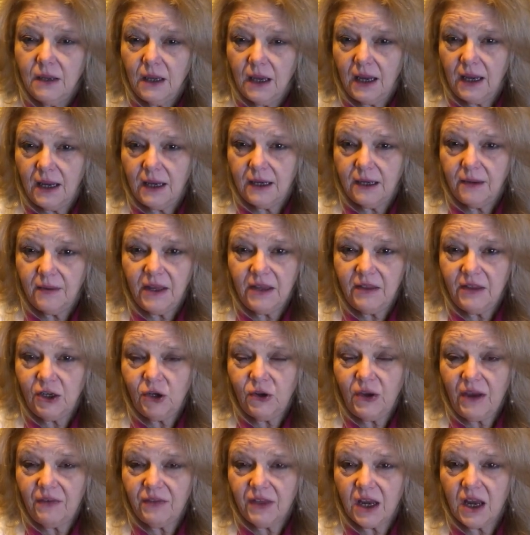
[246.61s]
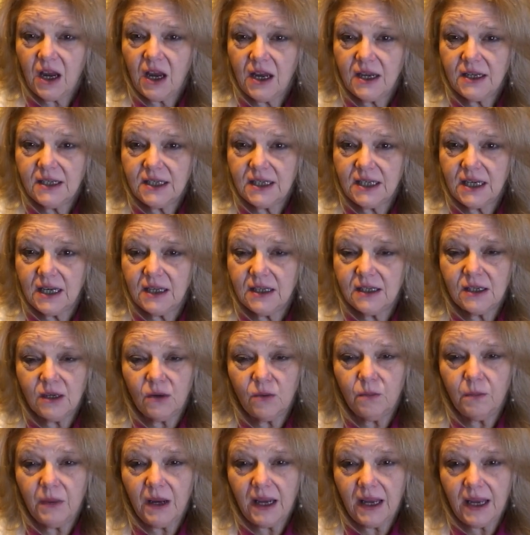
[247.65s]
and then you have the content. So
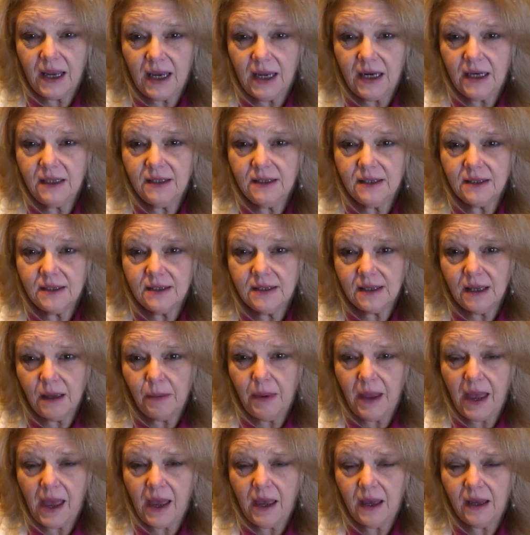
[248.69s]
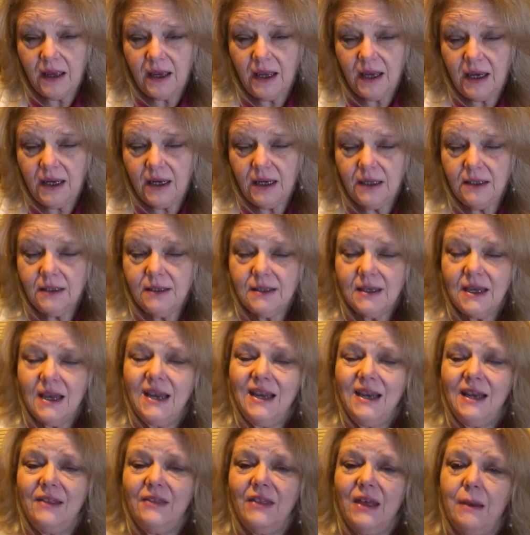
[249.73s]
by headings and subheadings,
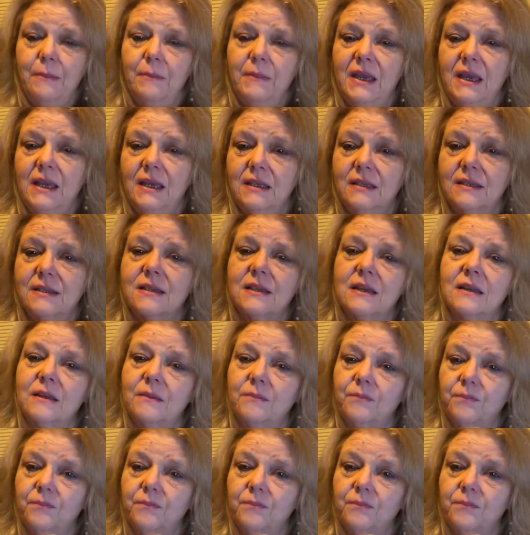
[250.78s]
that means